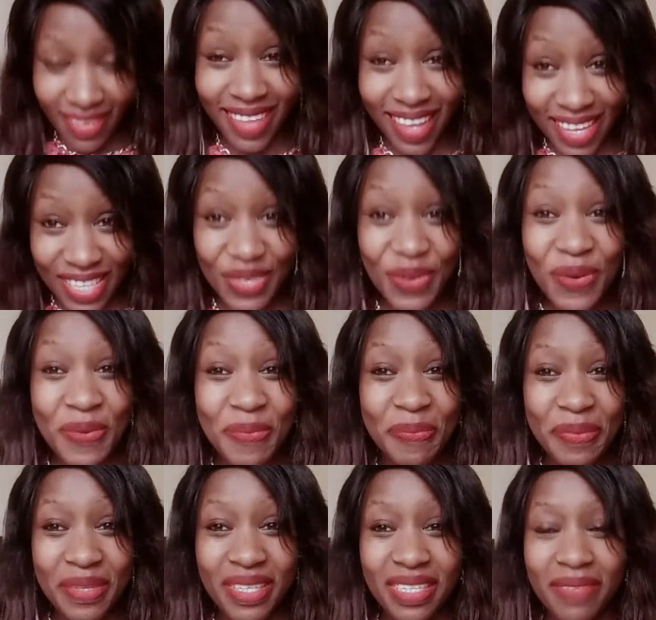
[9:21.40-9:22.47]
There is hope.
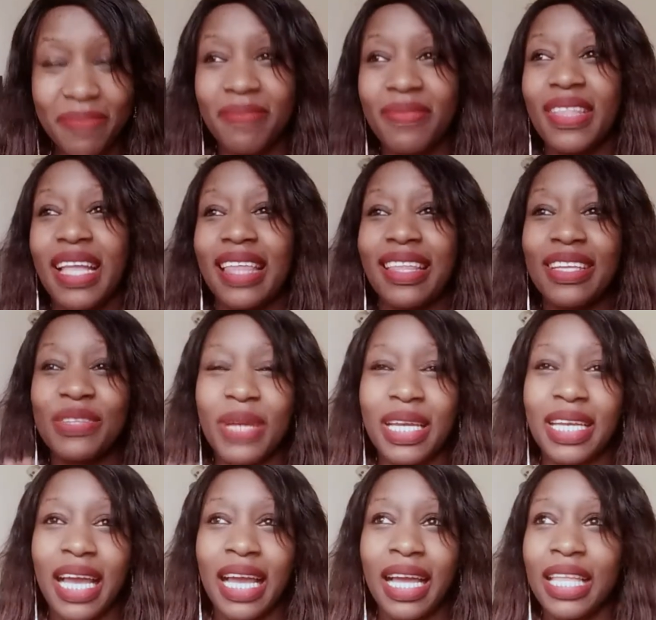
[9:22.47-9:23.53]
That's
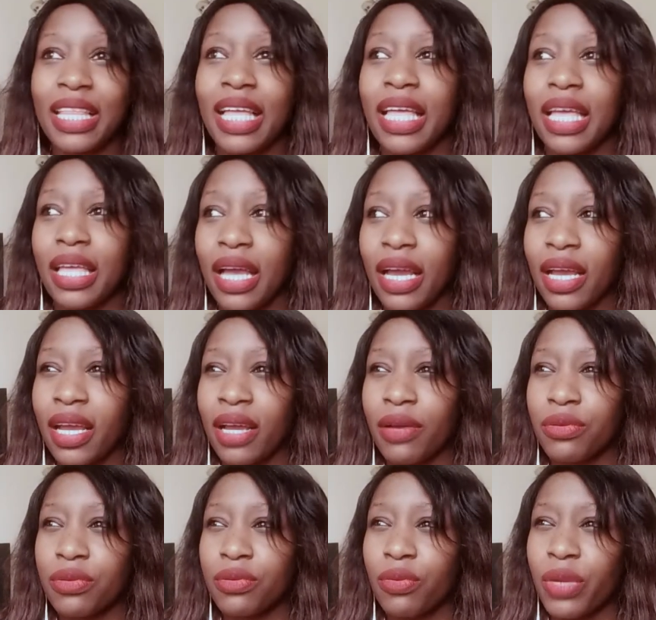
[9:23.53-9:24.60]
why
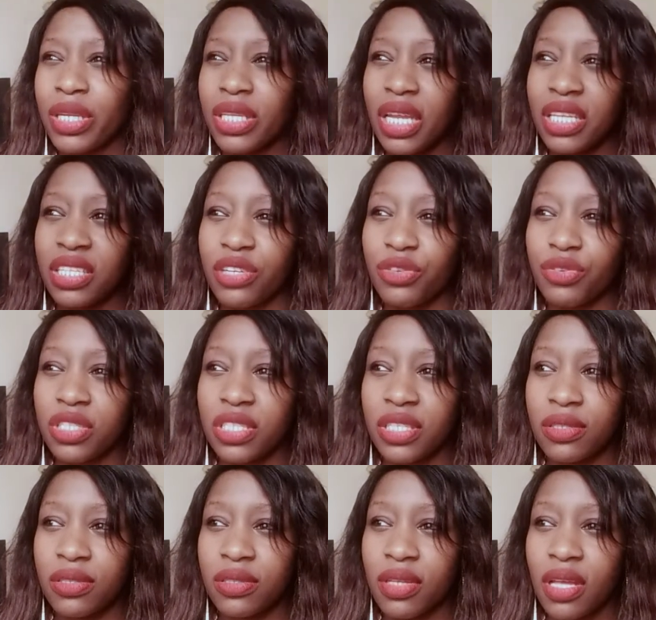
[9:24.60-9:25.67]
when did I tell you this?
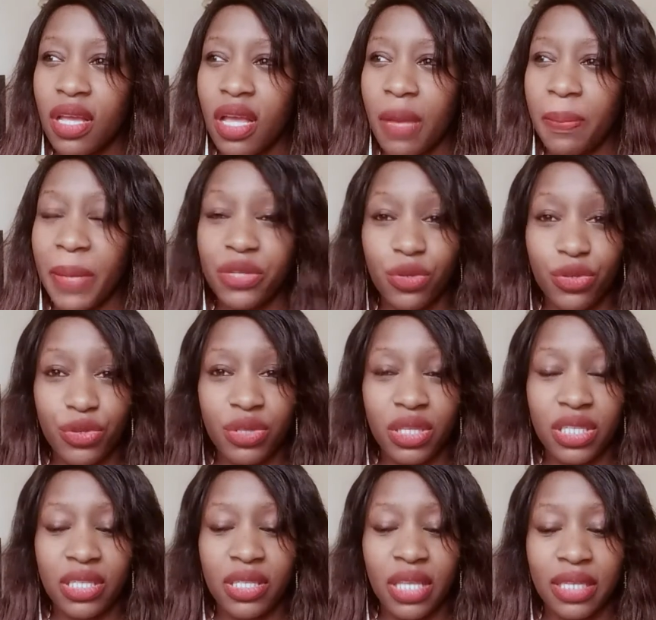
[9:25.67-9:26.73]
I told you
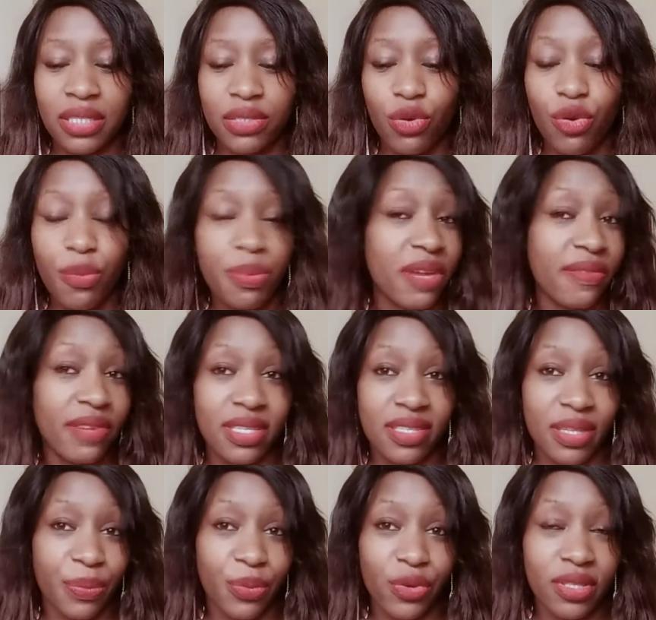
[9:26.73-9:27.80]
this, that hope never
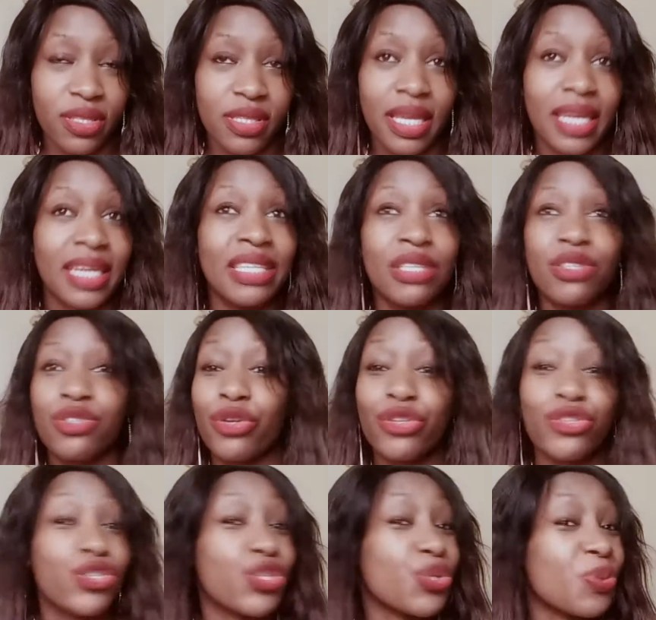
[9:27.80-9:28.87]
disappoints, and don't
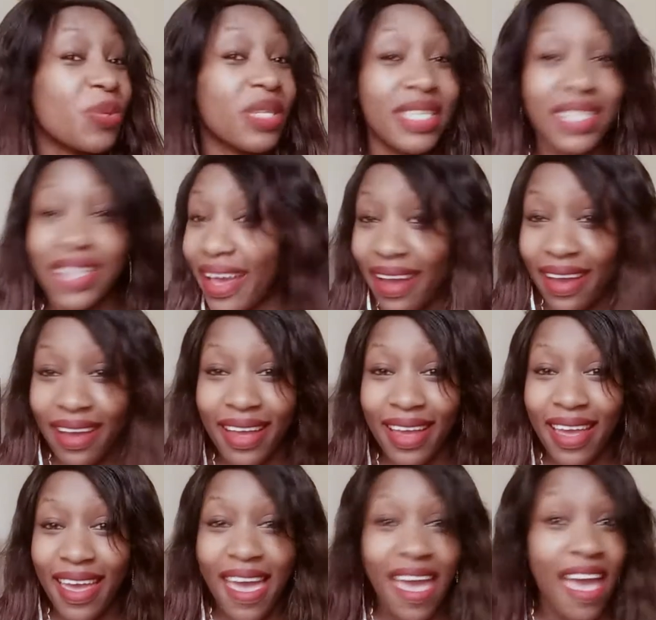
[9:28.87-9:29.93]
you dare
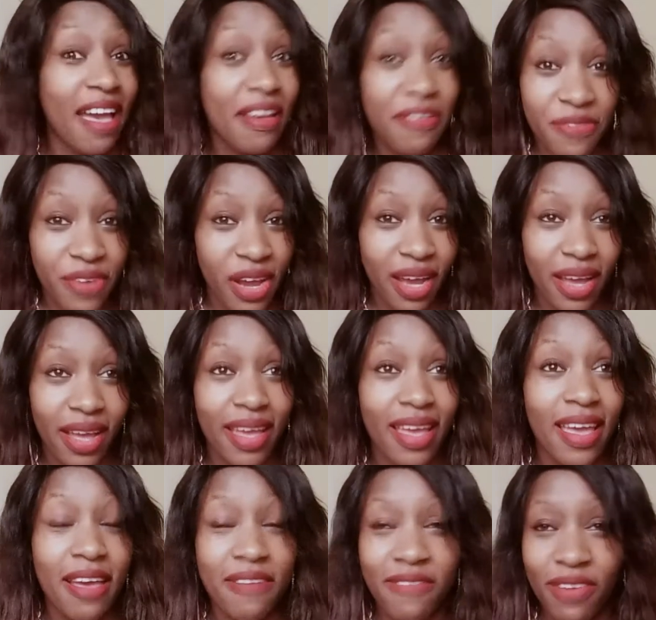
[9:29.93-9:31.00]
ever
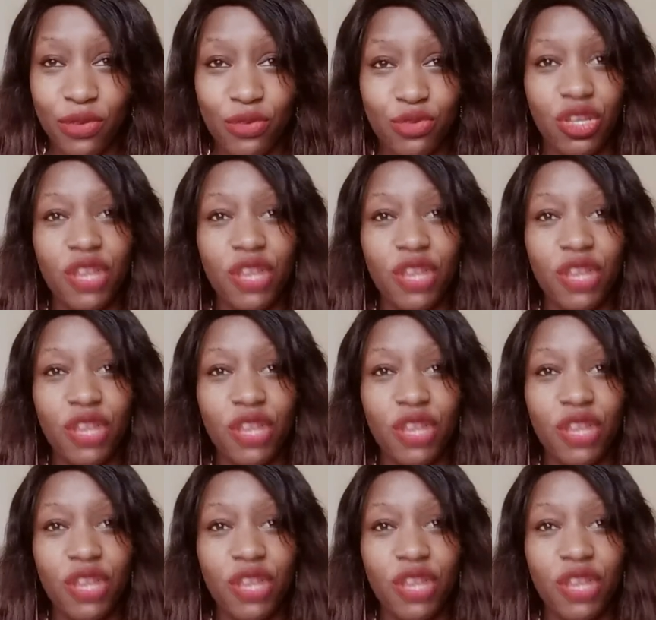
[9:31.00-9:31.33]
lose.